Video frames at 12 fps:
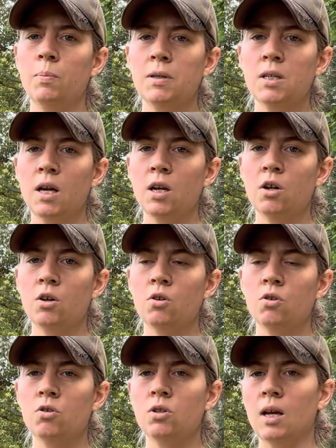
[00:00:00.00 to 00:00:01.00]

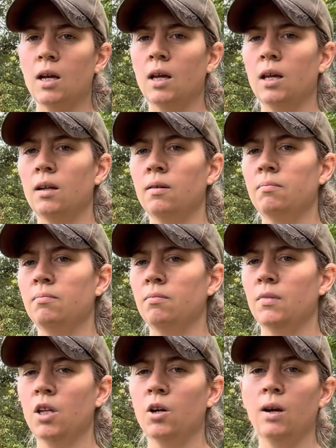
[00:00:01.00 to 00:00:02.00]
potatoes and
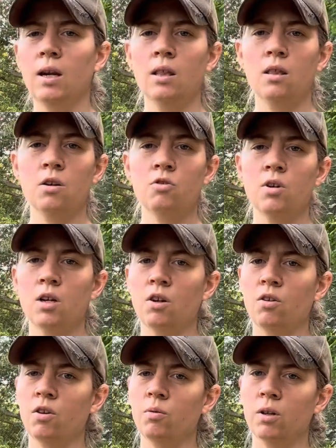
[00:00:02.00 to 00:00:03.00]
anything you're trying to
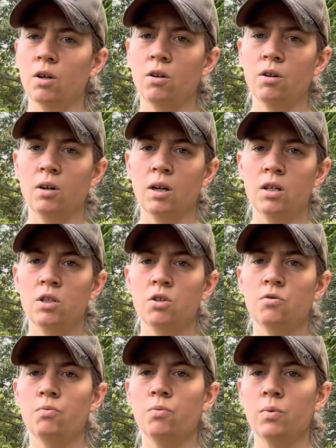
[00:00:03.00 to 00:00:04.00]
grow in the garden, it
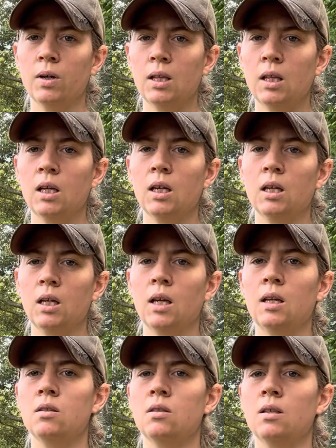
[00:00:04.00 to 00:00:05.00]
just really
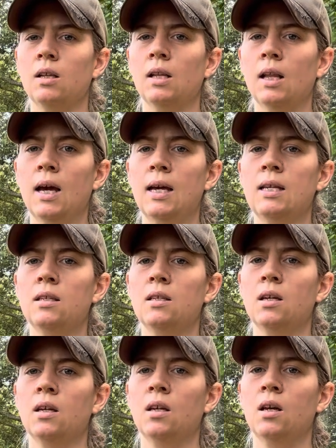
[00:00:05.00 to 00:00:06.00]
needs the light,
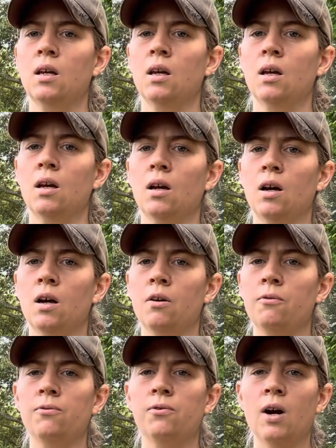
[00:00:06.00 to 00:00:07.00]

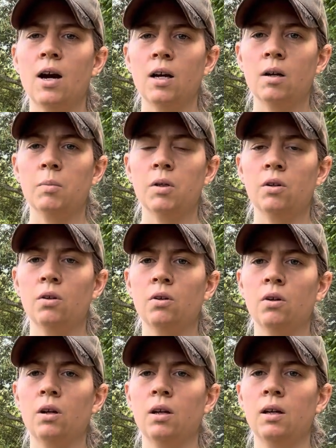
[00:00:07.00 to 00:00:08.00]

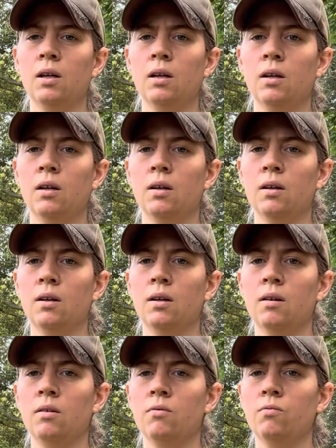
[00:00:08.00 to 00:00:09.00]
friable,
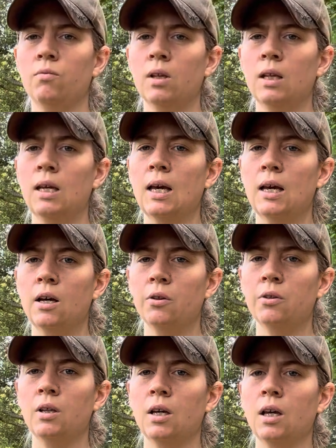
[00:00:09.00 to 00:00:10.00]
really
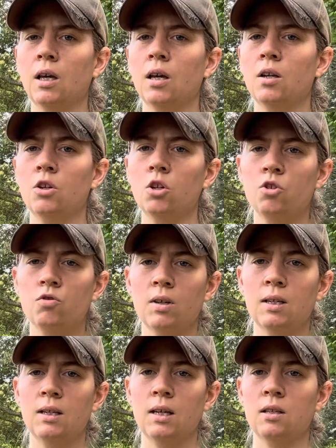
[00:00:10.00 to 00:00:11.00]
healthy,
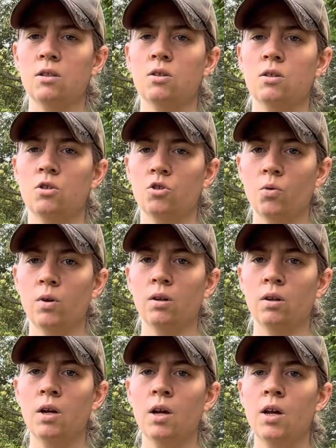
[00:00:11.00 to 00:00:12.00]
nutrient-dense soil.
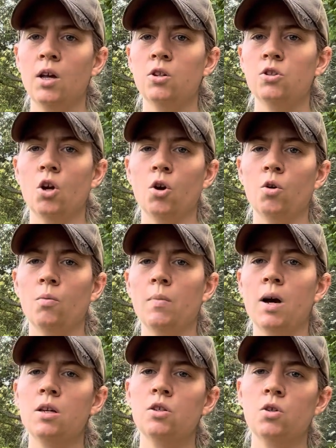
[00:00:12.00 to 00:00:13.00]
So
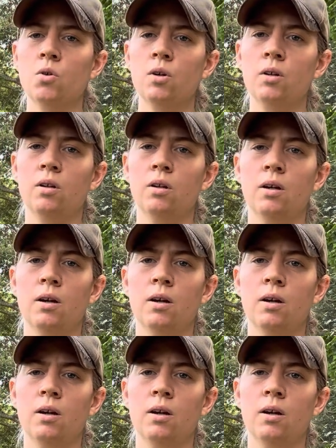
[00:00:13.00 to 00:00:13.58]
my soil,